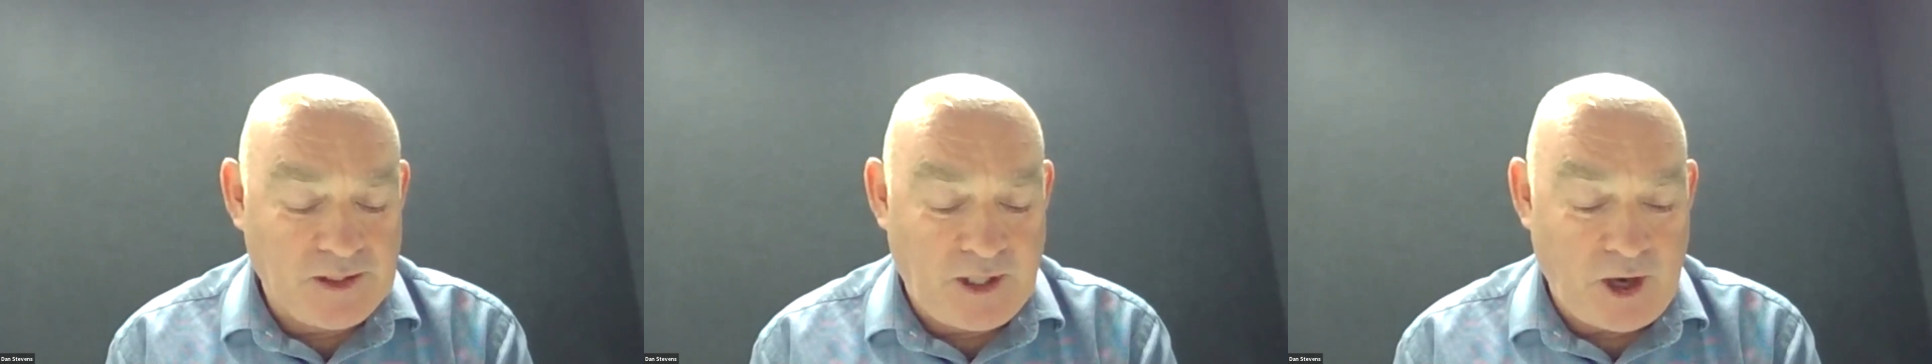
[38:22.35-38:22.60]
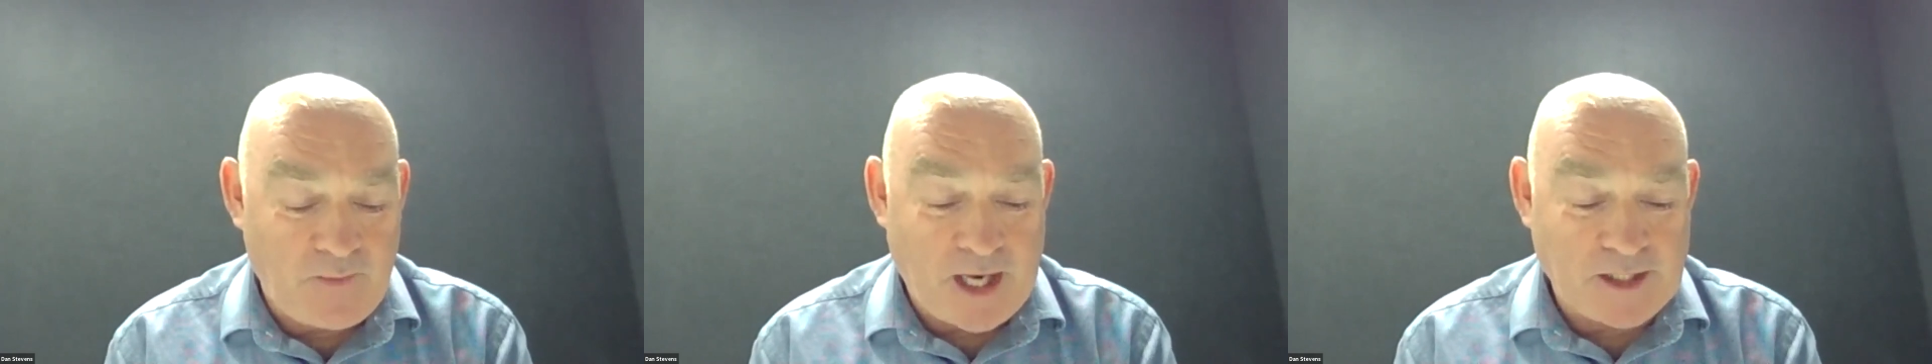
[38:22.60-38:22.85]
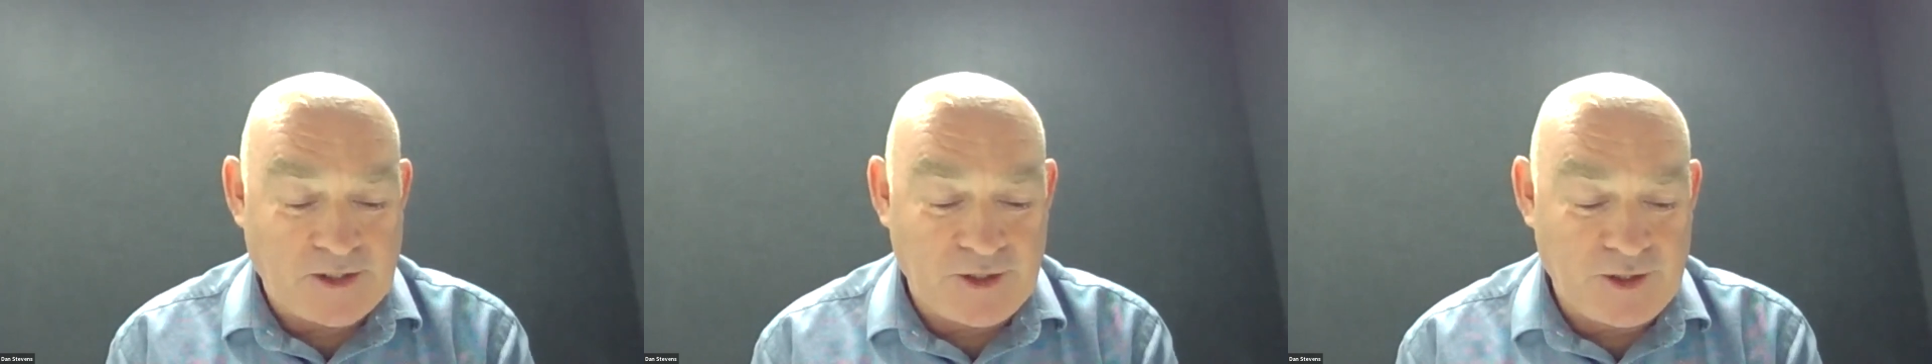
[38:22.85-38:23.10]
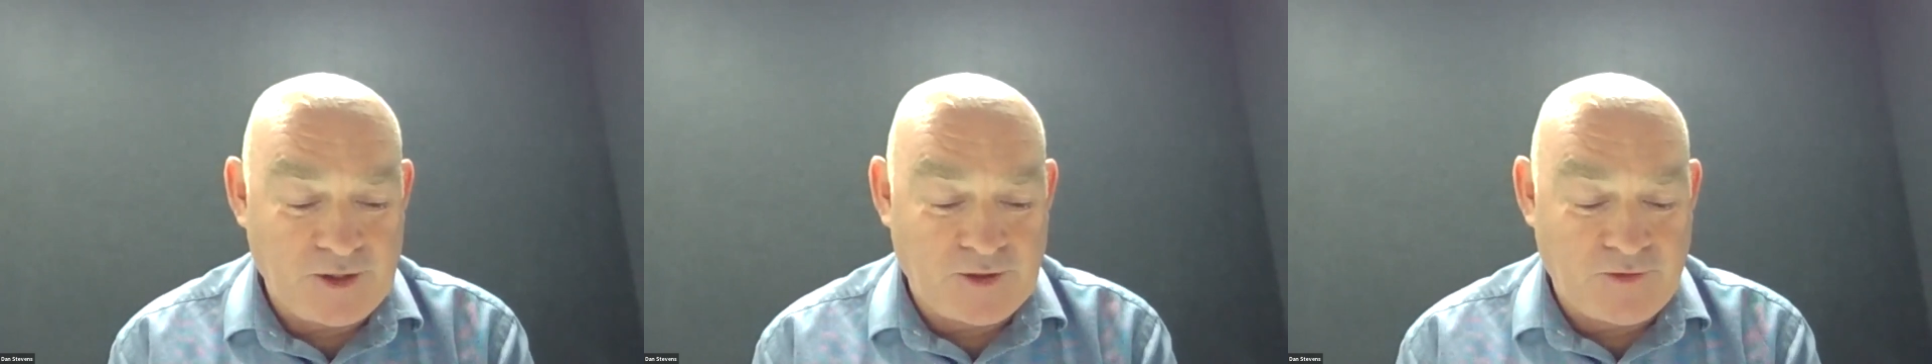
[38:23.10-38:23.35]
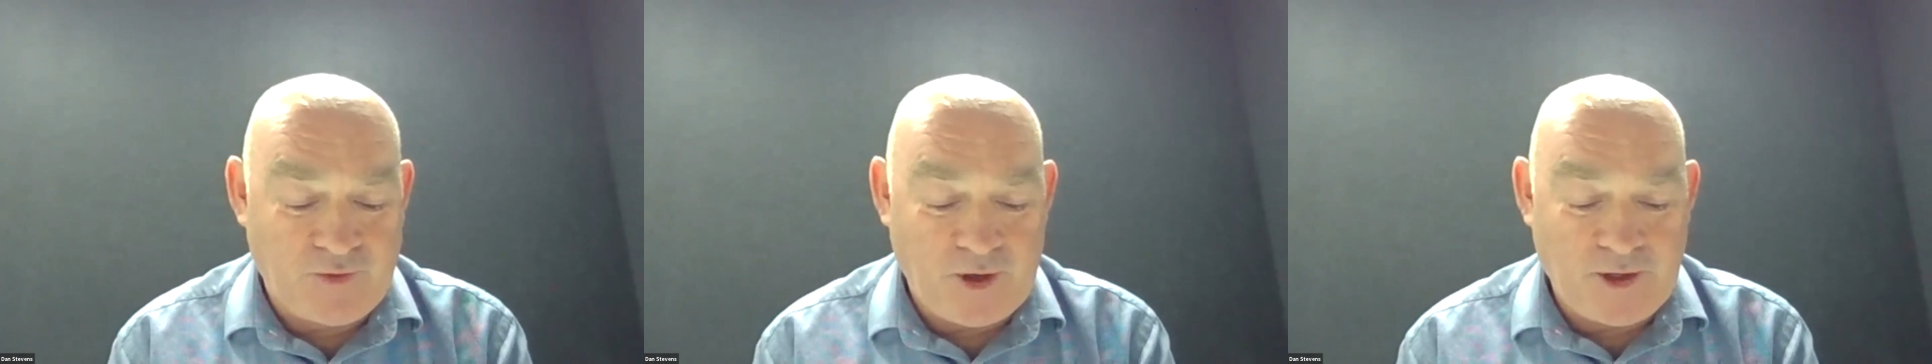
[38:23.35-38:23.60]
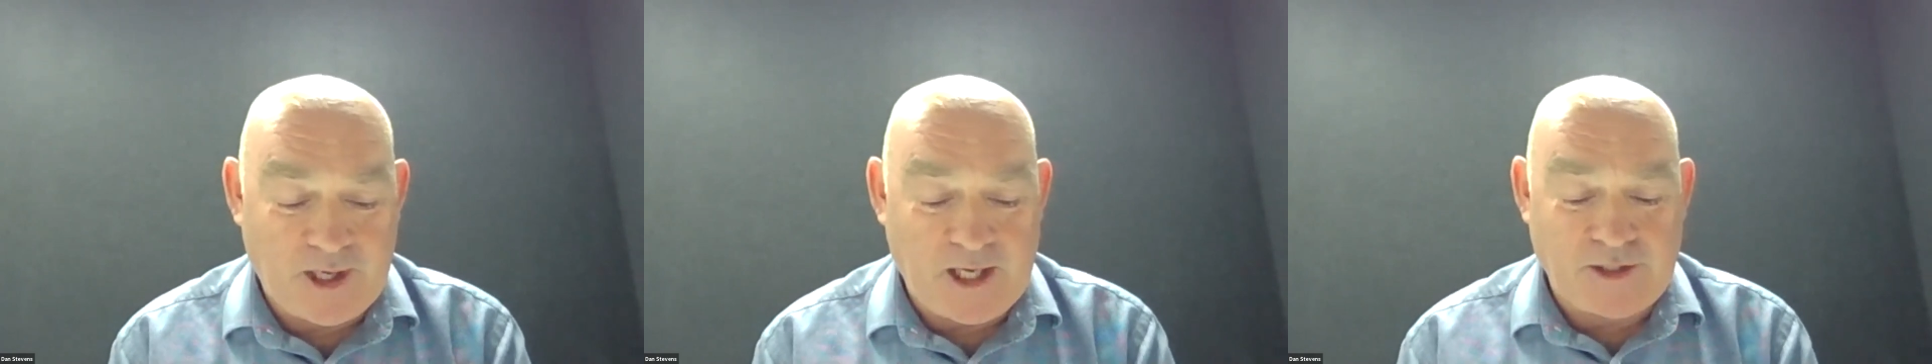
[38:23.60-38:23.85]
go back to
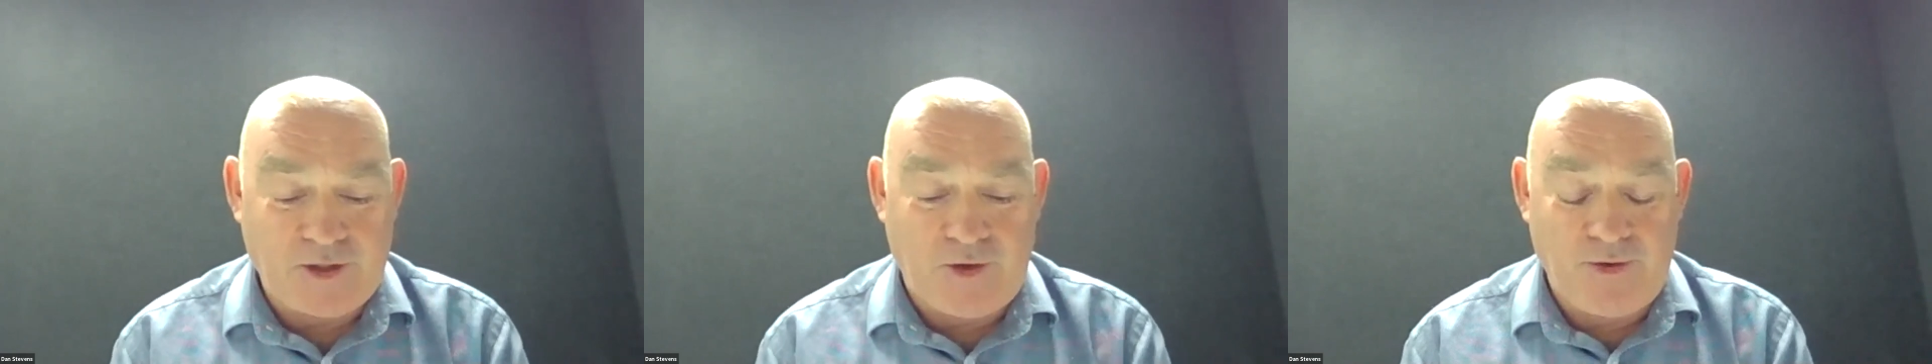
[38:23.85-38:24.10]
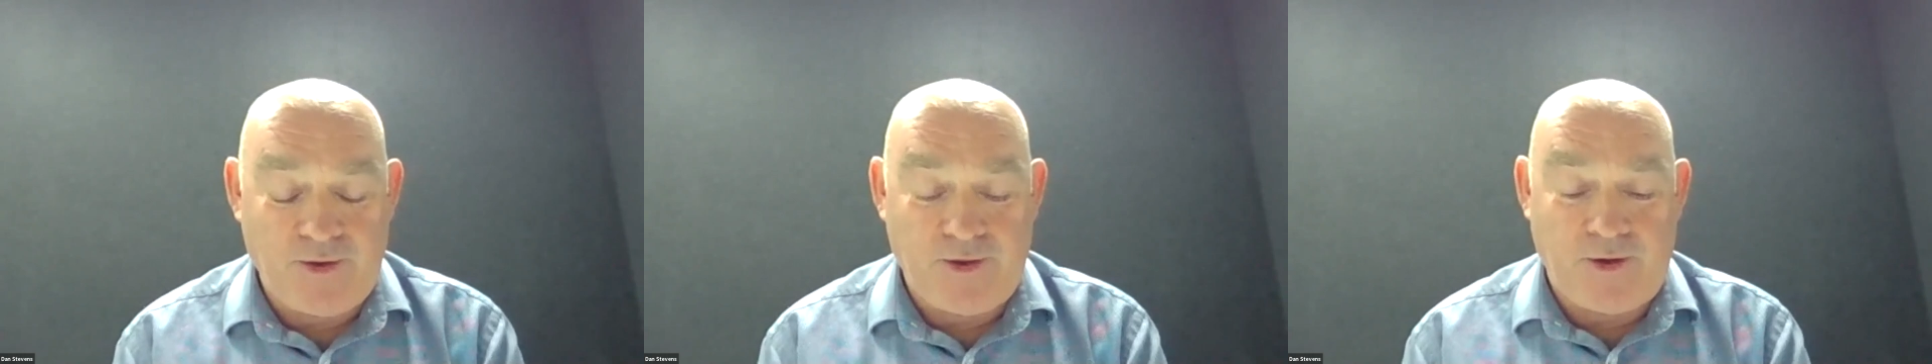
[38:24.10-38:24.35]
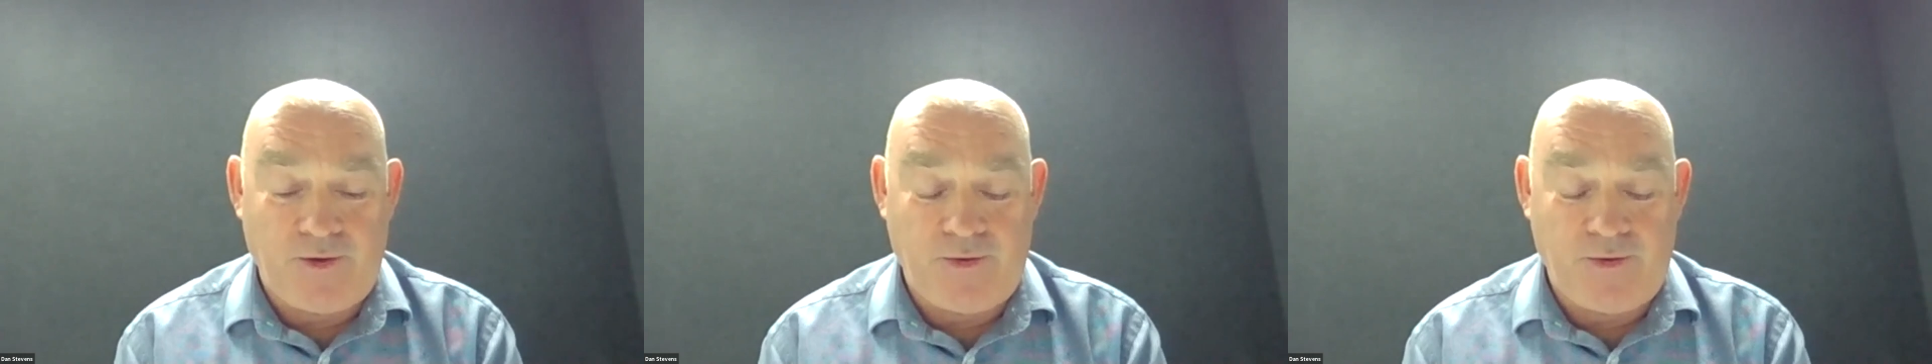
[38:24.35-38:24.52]
Rod, I guess, on